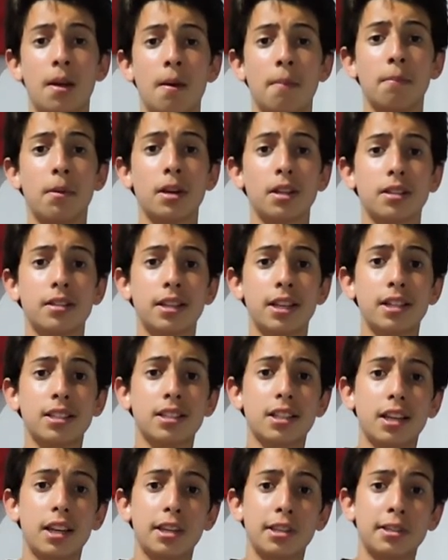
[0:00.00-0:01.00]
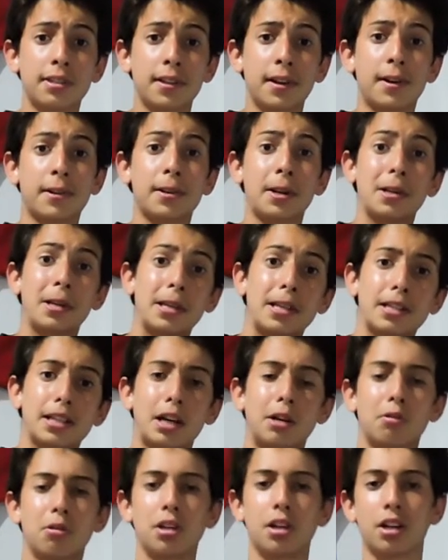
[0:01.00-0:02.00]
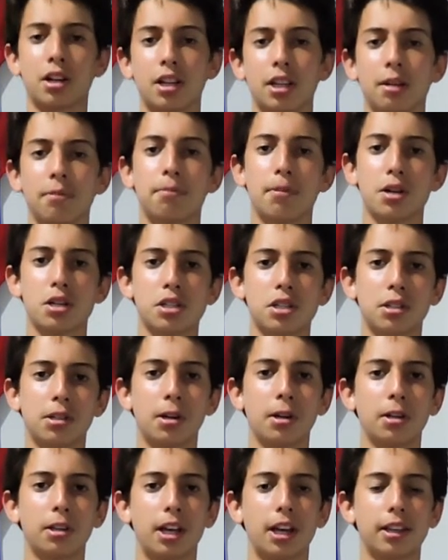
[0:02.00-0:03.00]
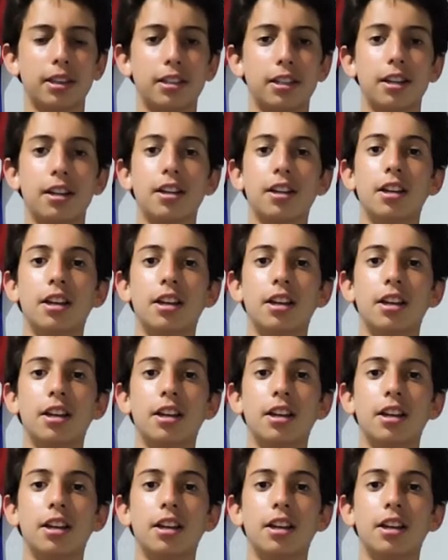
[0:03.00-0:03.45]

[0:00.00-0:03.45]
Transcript: But since he started his career in Manchester United,